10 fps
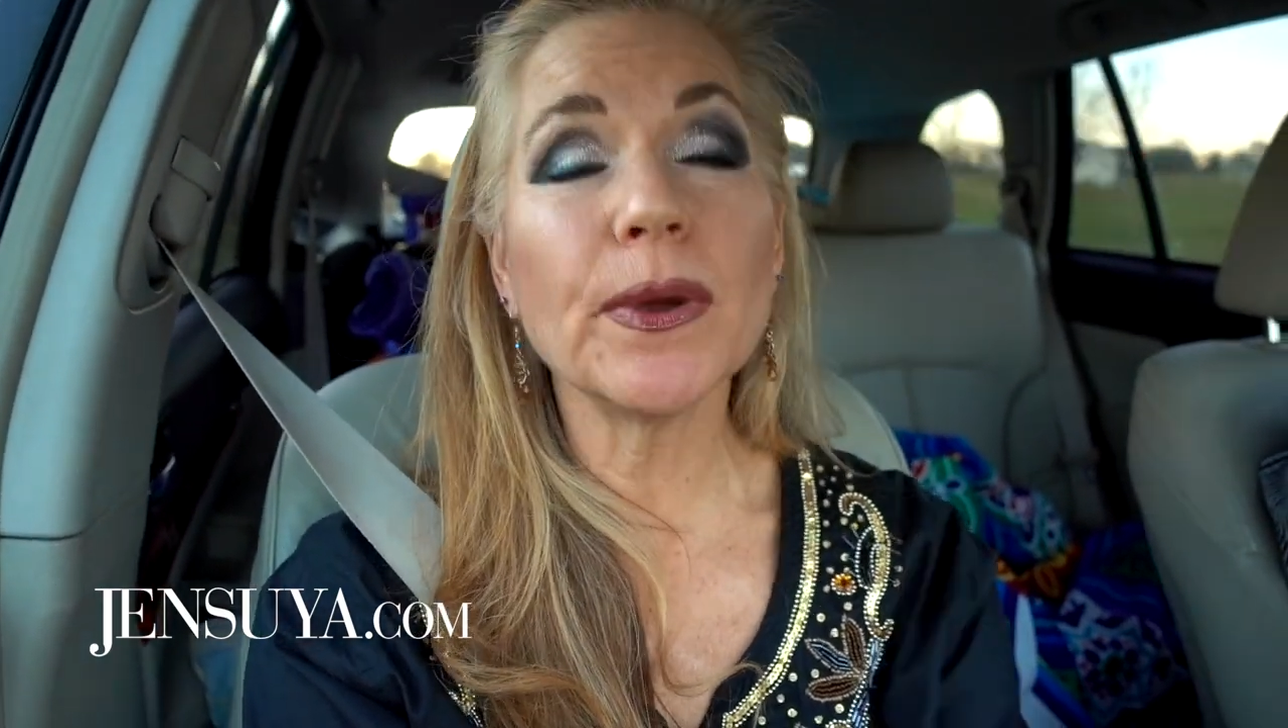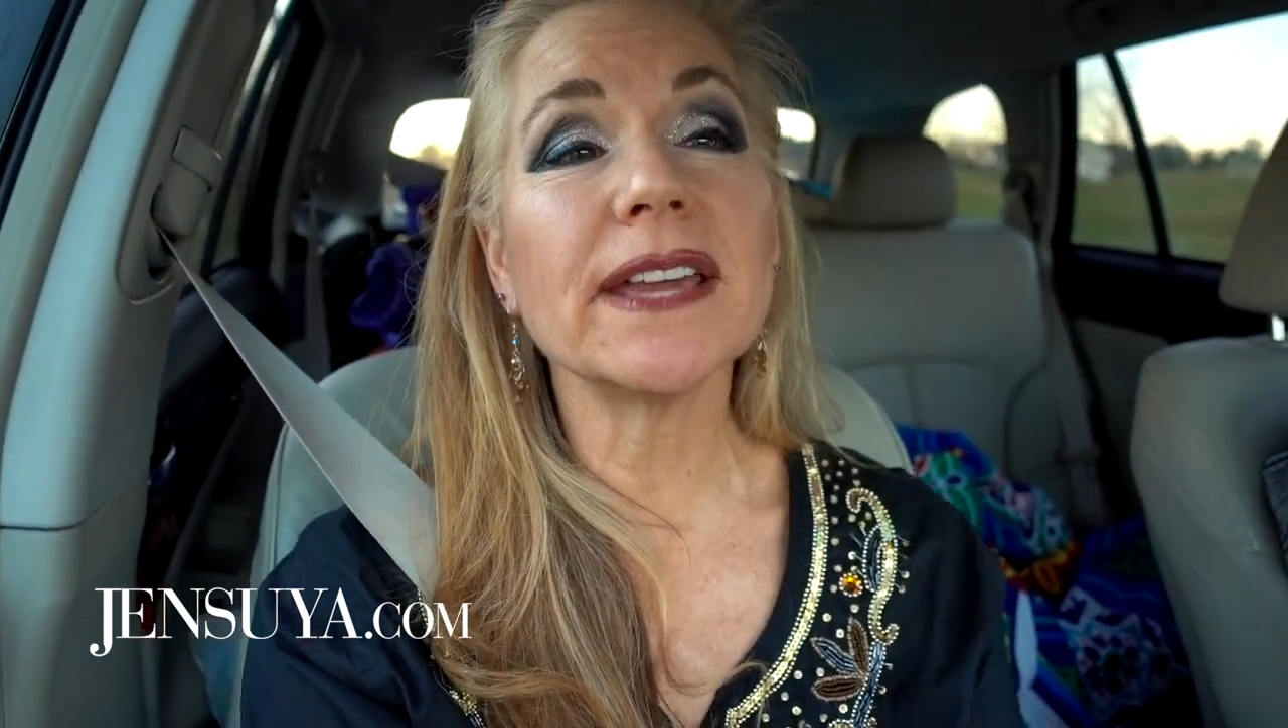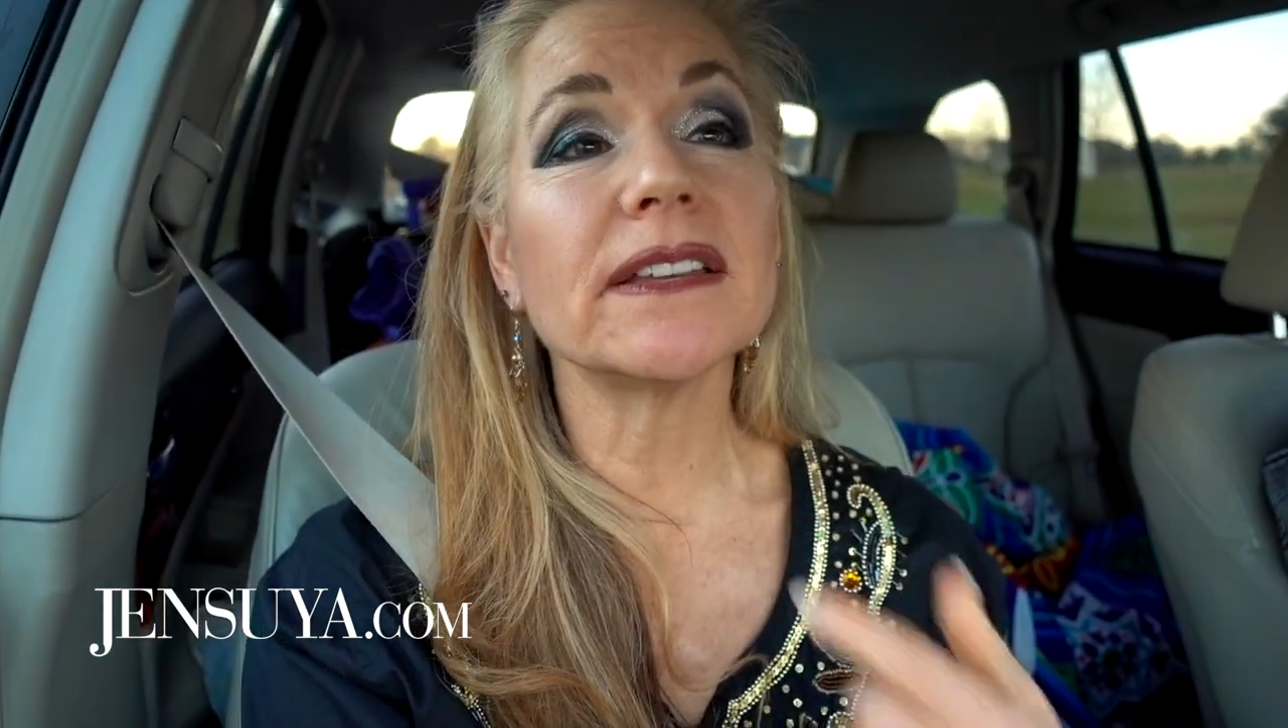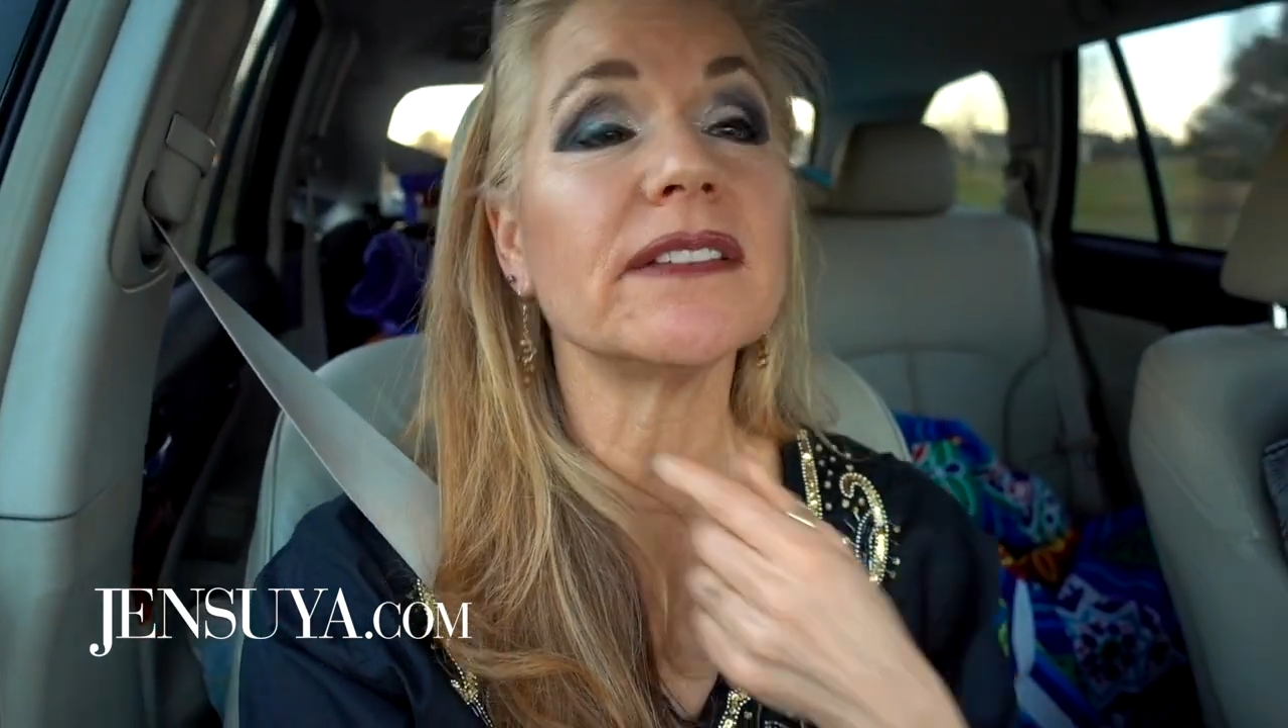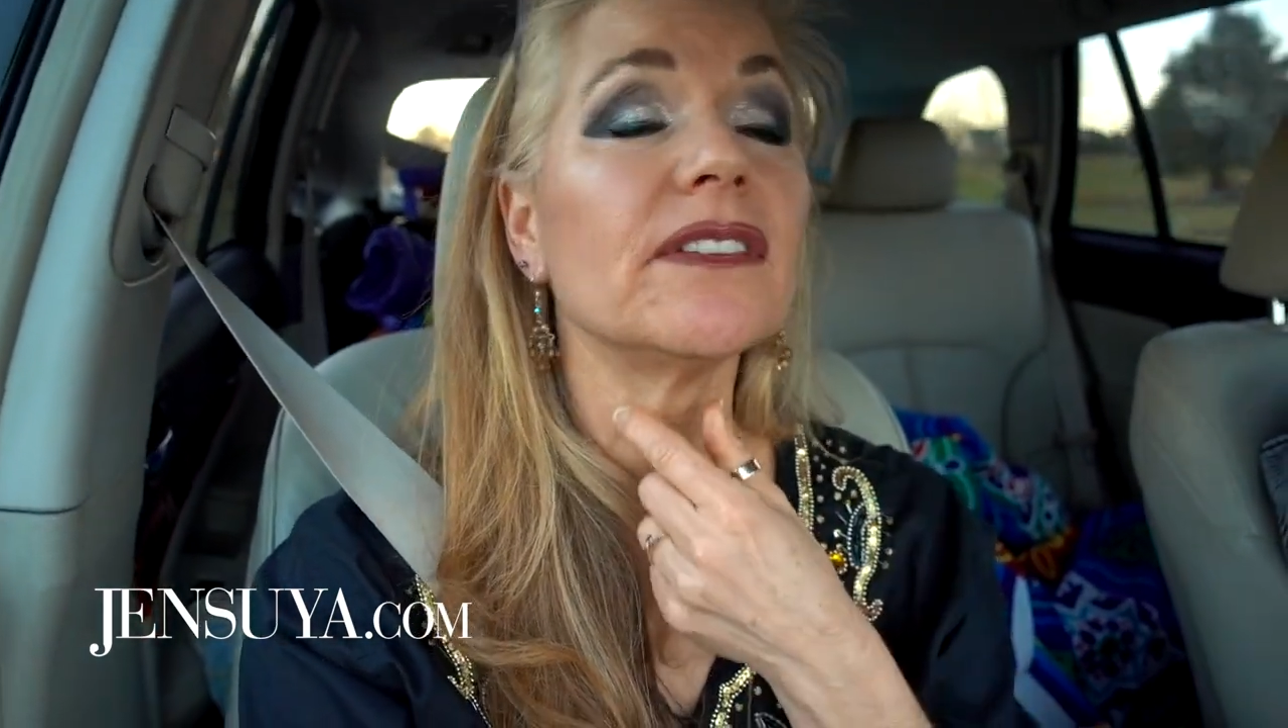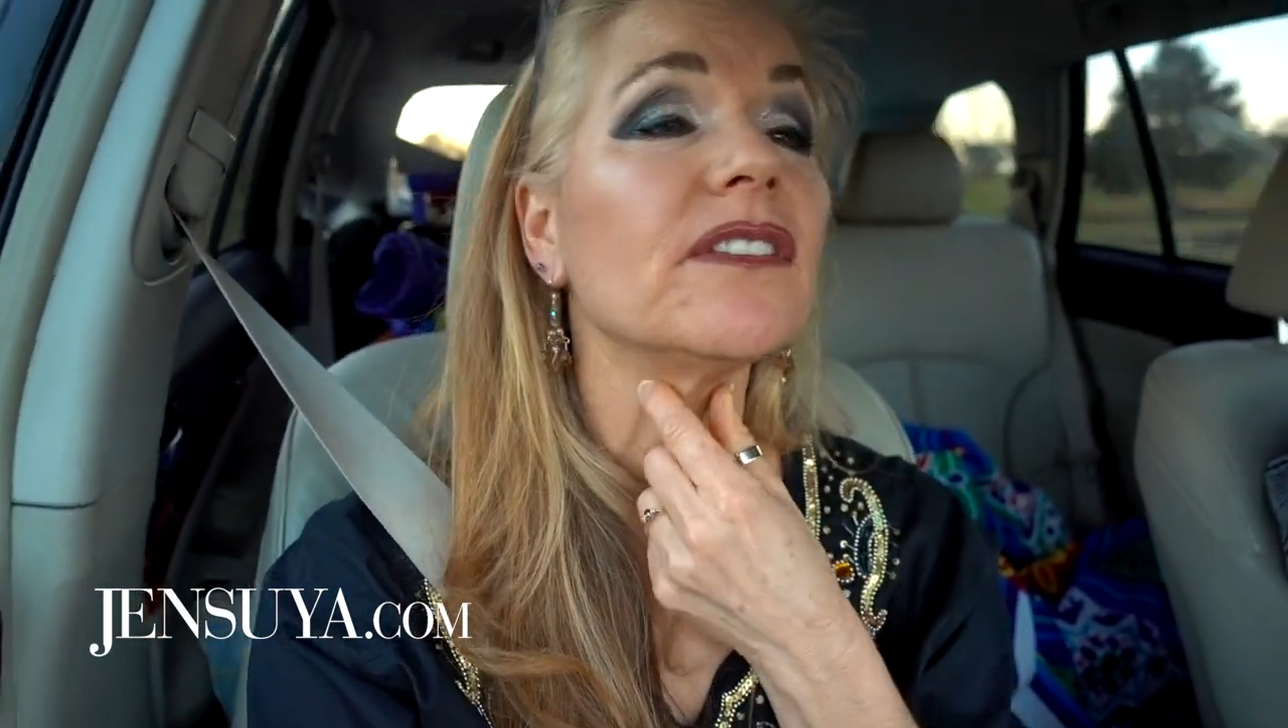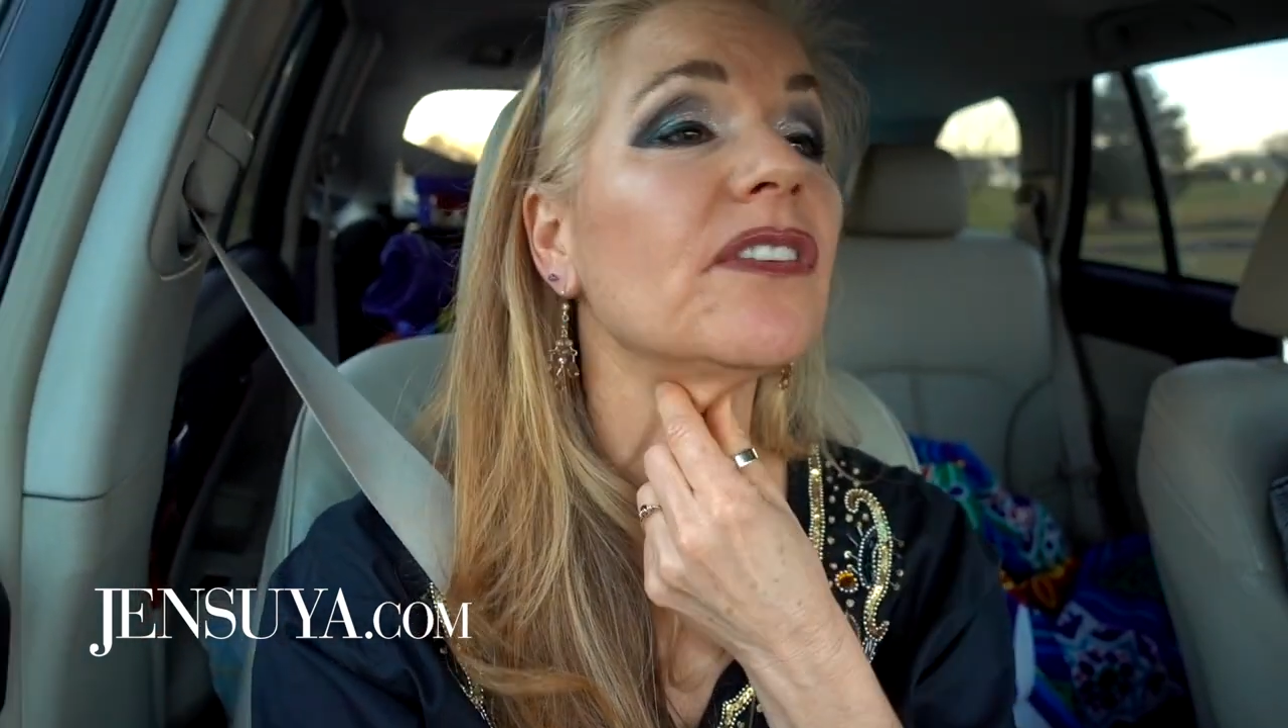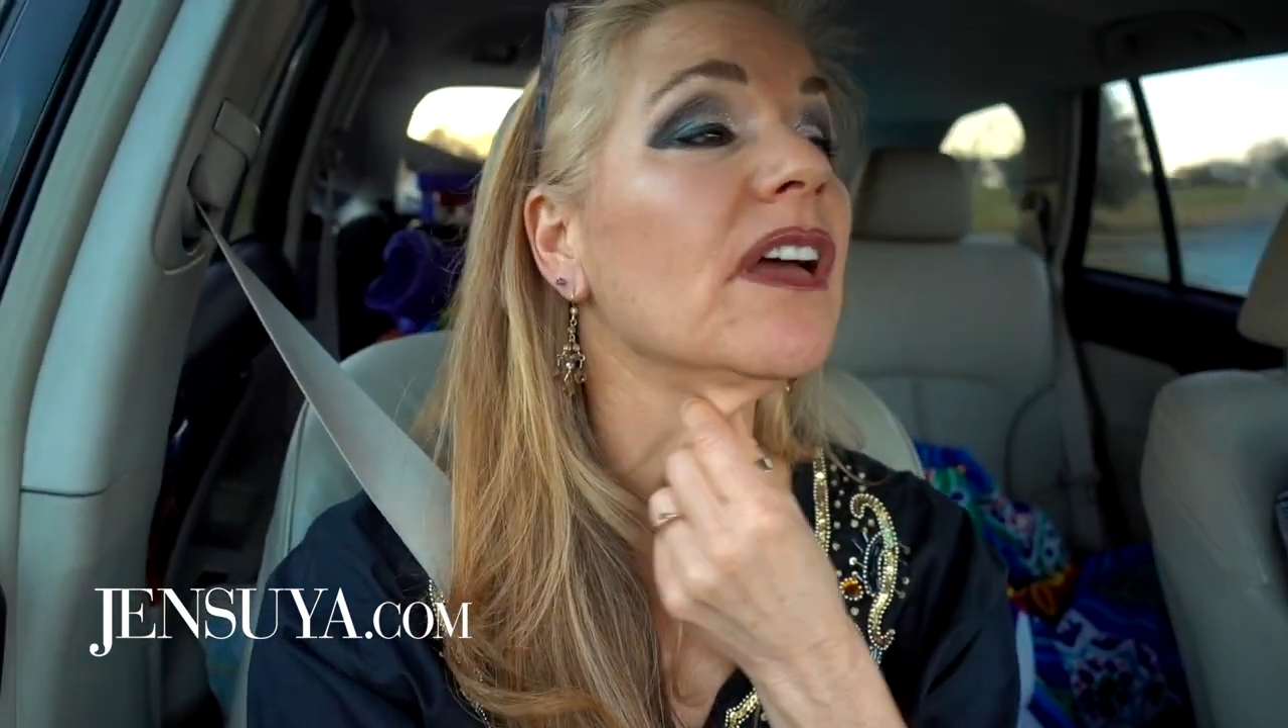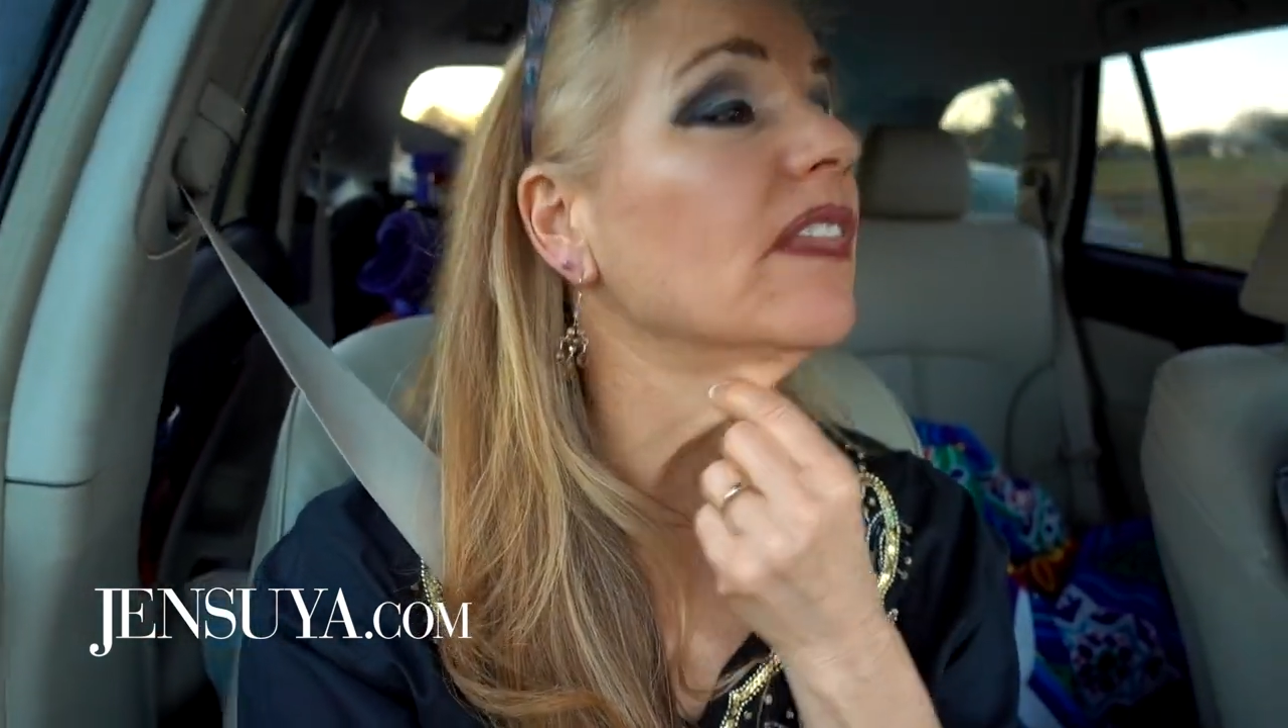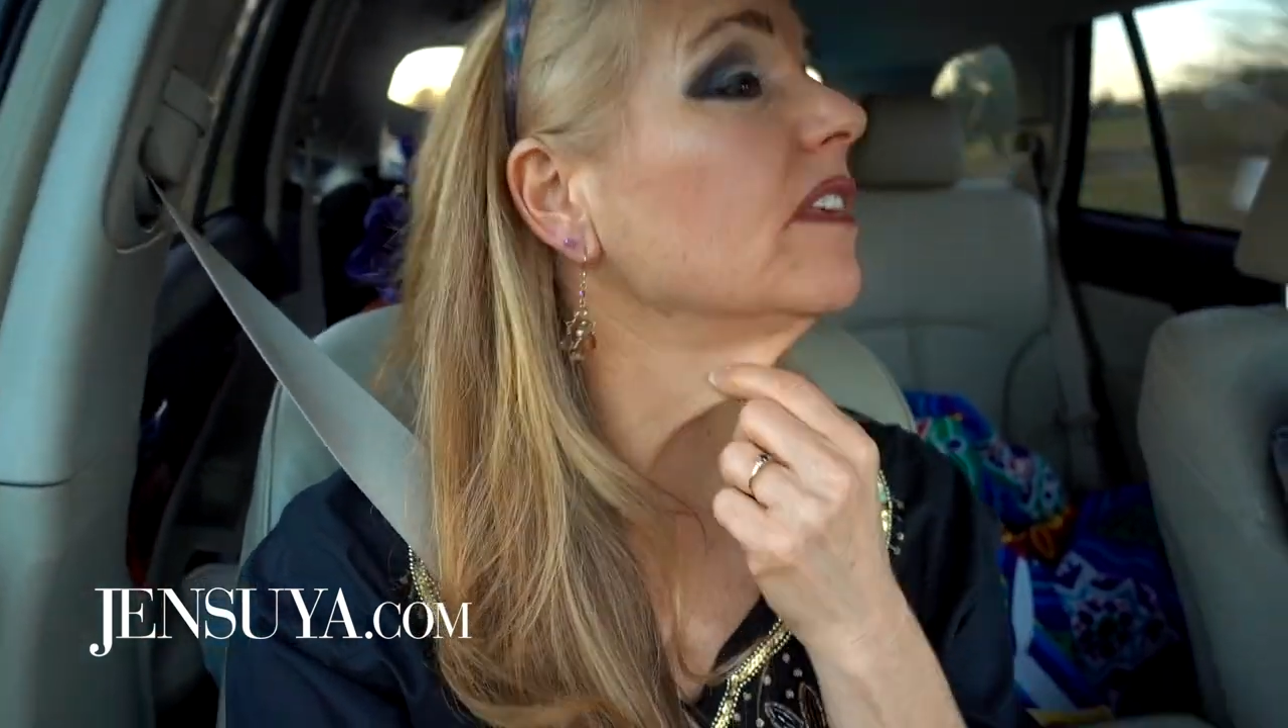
weakness is